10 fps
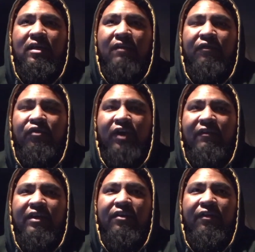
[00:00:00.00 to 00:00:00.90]
If you
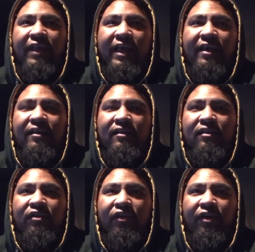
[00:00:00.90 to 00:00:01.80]
drive under that,
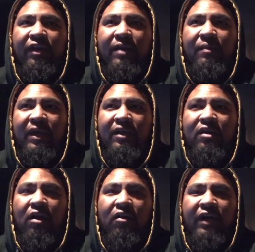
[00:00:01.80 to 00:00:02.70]
you're gonna get paid
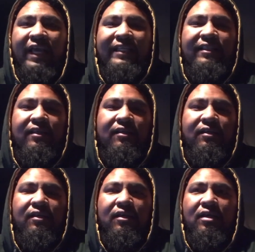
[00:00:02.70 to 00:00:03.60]

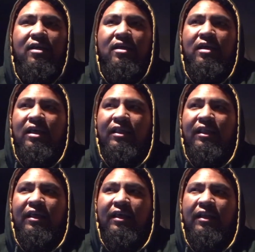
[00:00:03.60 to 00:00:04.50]
$1.18. And
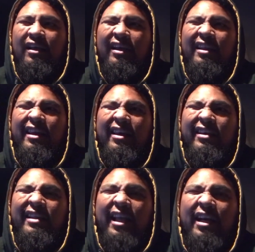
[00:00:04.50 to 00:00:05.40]
then I think
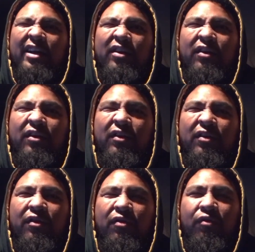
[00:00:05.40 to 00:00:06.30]
it's like under
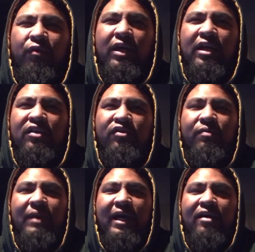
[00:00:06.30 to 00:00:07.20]

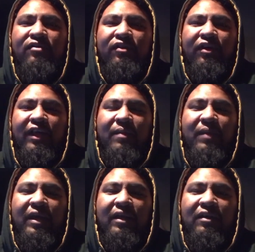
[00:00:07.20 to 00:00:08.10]
300 miles, you're gonna get
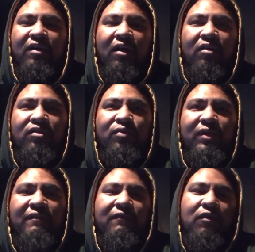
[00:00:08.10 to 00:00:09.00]
paid
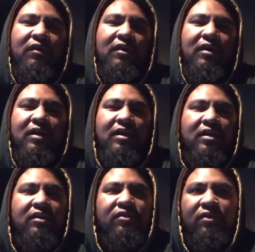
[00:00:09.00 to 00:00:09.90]
$1.24.
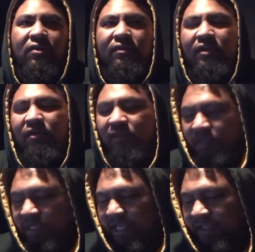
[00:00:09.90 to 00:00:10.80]
So you know,
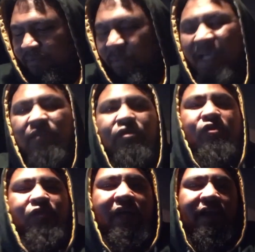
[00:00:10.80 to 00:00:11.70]
the less miles you
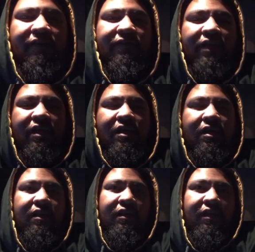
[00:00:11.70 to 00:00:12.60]
drive,
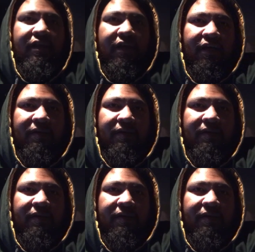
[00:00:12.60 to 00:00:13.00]
the